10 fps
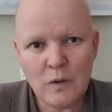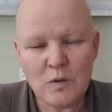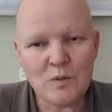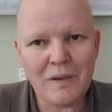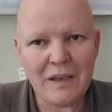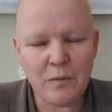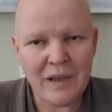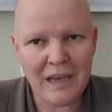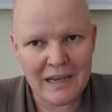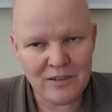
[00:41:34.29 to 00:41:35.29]
because
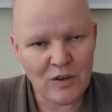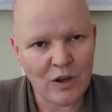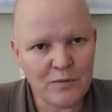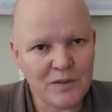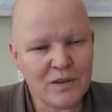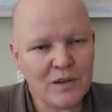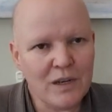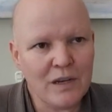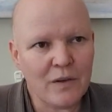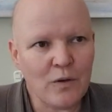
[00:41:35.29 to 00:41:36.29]
we had to, after
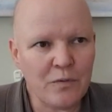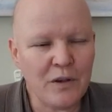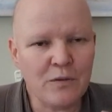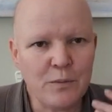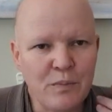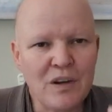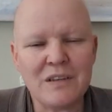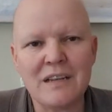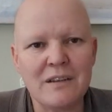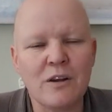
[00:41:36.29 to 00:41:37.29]
the whole thing of
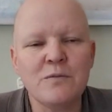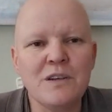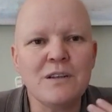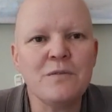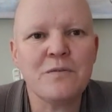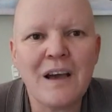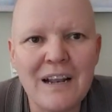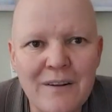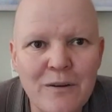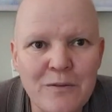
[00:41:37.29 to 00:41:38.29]
apartheid, and after it
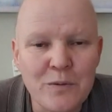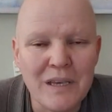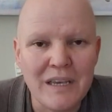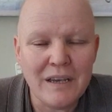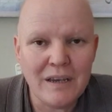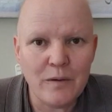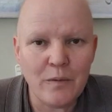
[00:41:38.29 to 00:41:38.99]
fell, and after we